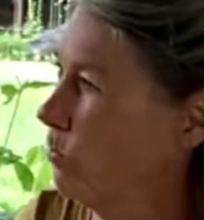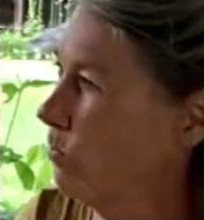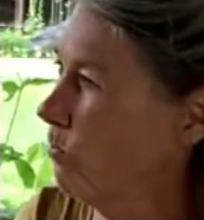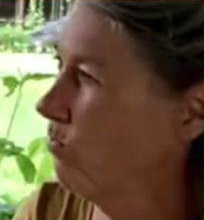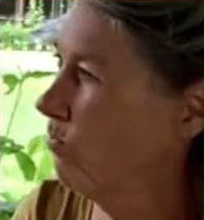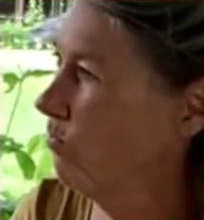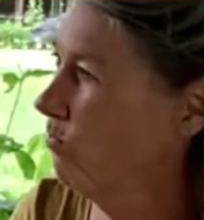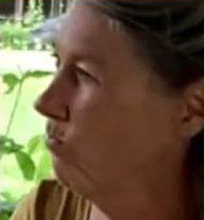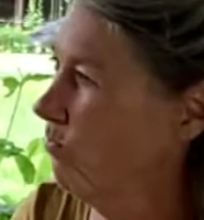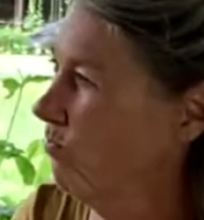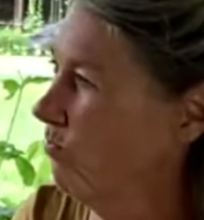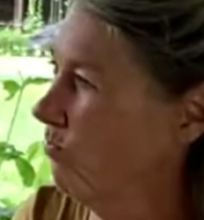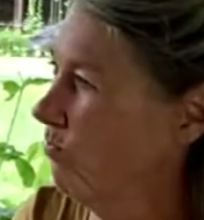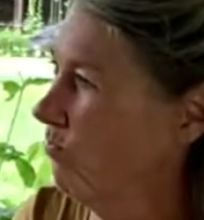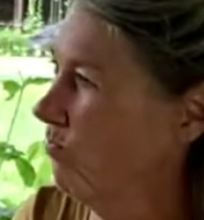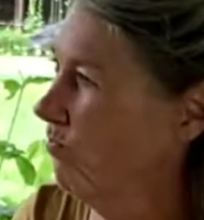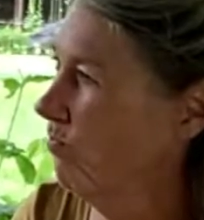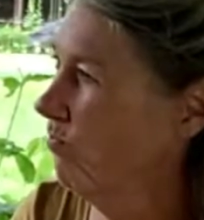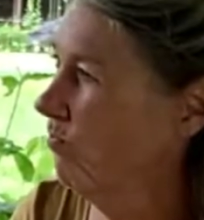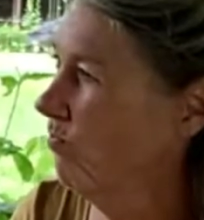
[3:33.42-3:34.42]

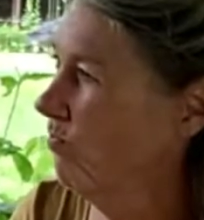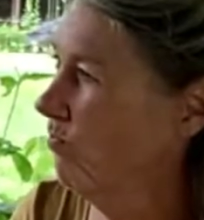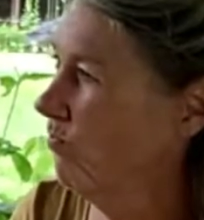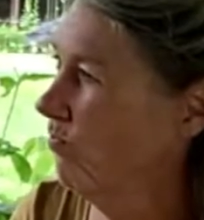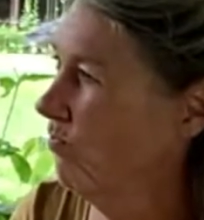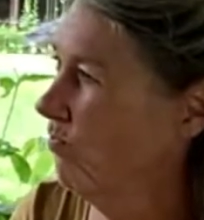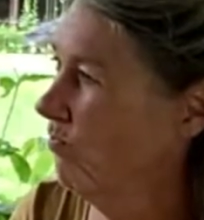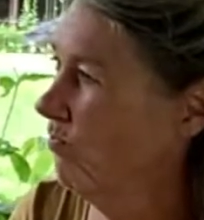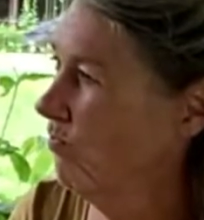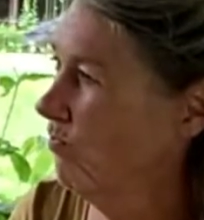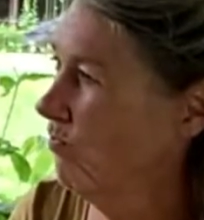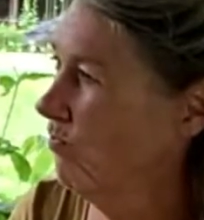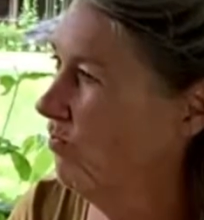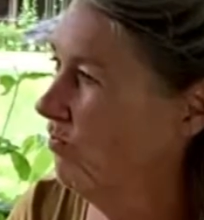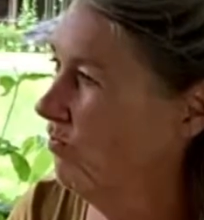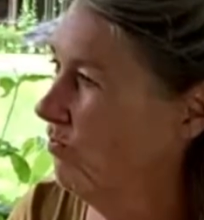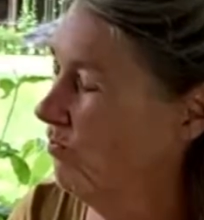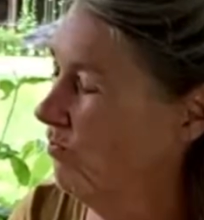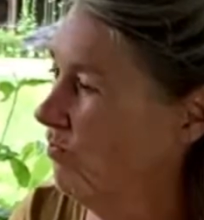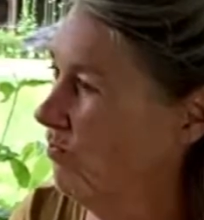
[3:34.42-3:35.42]

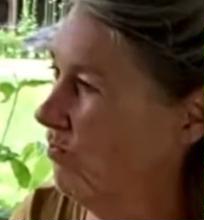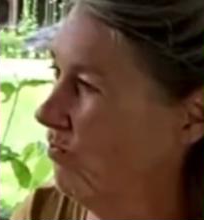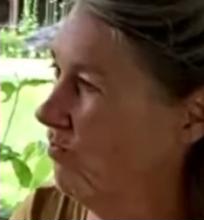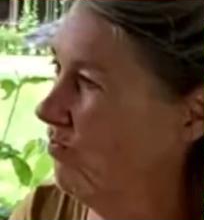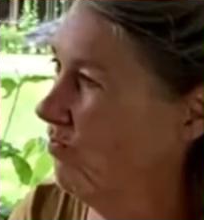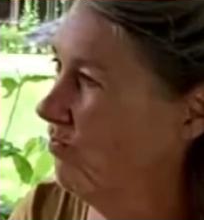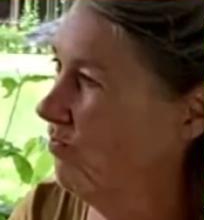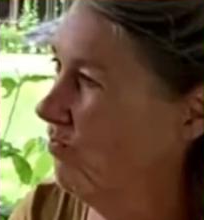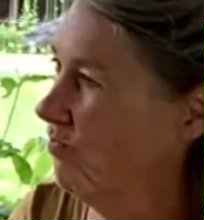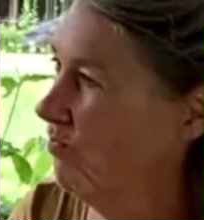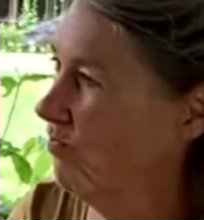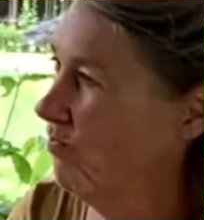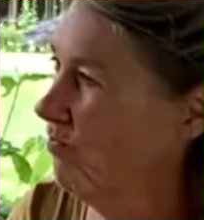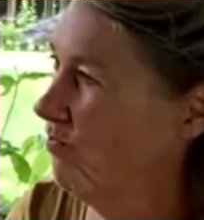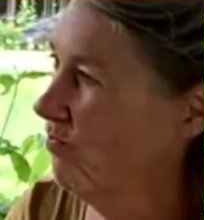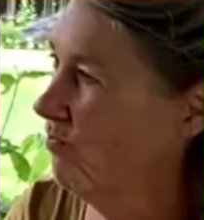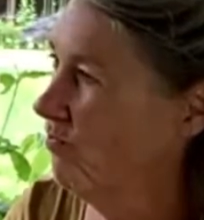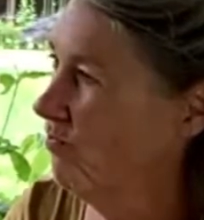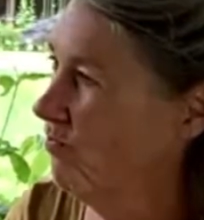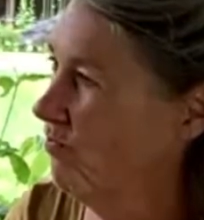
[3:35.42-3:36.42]

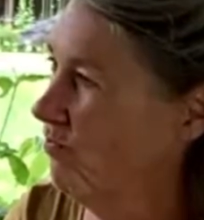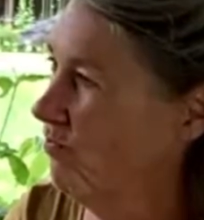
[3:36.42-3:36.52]
(not speaking)